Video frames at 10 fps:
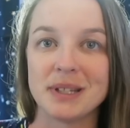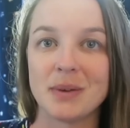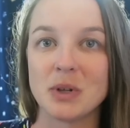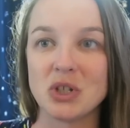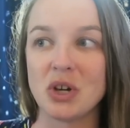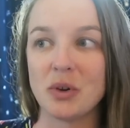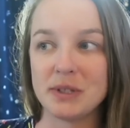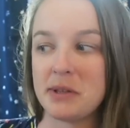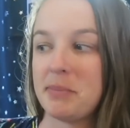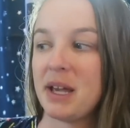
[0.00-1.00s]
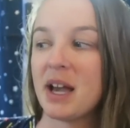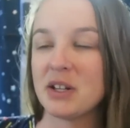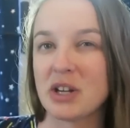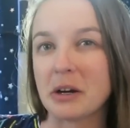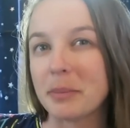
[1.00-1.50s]
is like what she calls the big
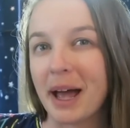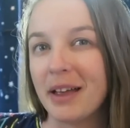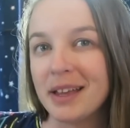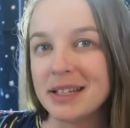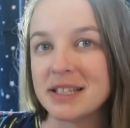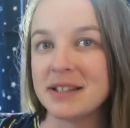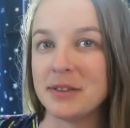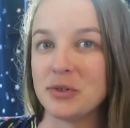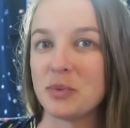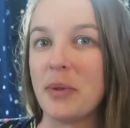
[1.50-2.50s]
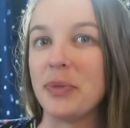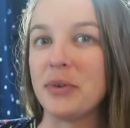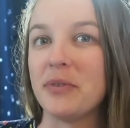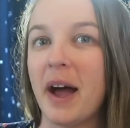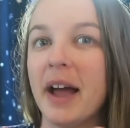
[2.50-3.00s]
eyeshadow palettes, and then there's 1
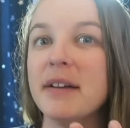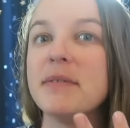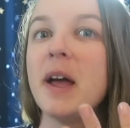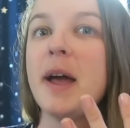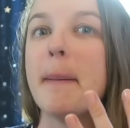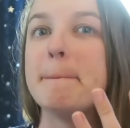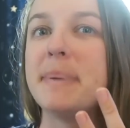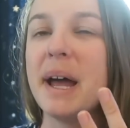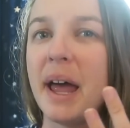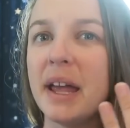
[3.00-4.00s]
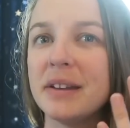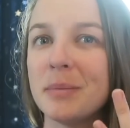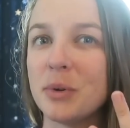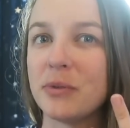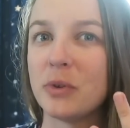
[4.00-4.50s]
through 5. But
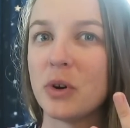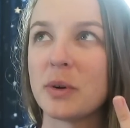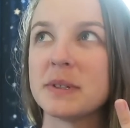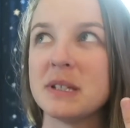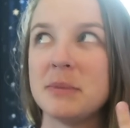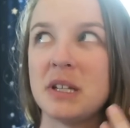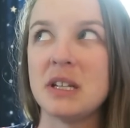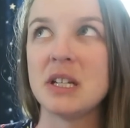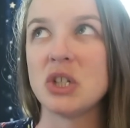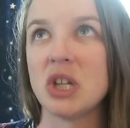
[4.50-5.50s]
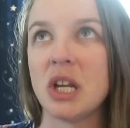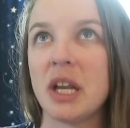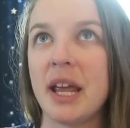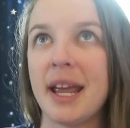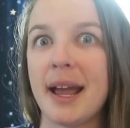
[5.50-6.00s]
number 4 was limited
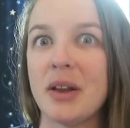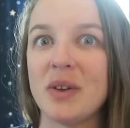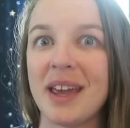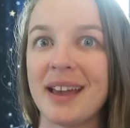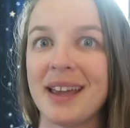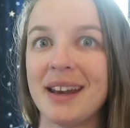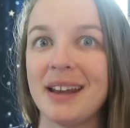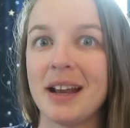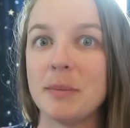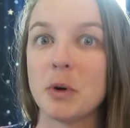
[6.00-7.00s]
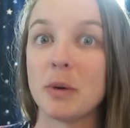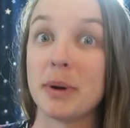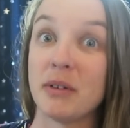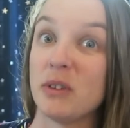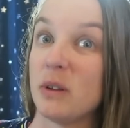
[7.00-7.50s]
edition, and you can't get it anymore,
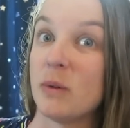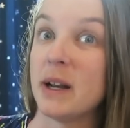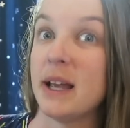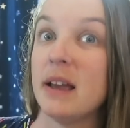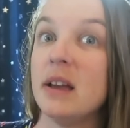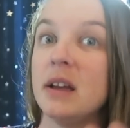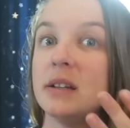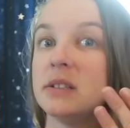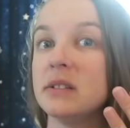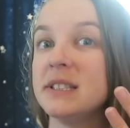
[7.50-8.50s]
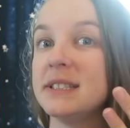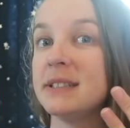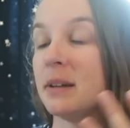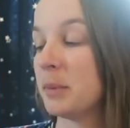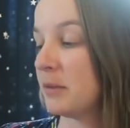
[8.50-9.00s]
but I really want it. So this is
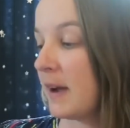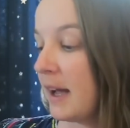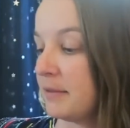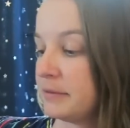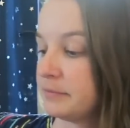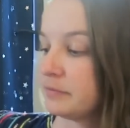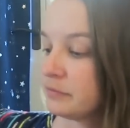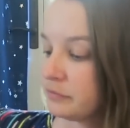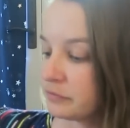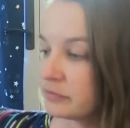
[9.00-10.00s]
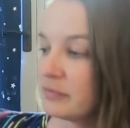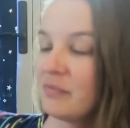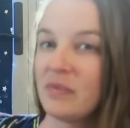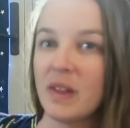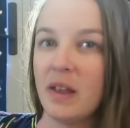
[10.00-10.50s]
the number 5.
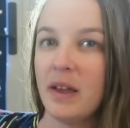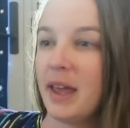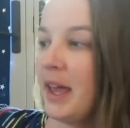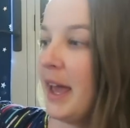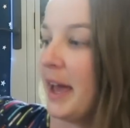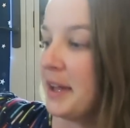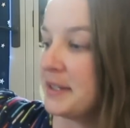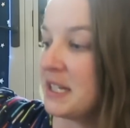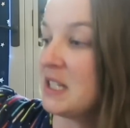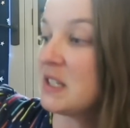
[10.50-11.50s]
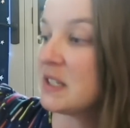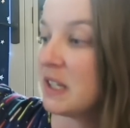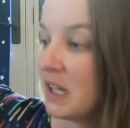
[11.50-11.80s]
And it's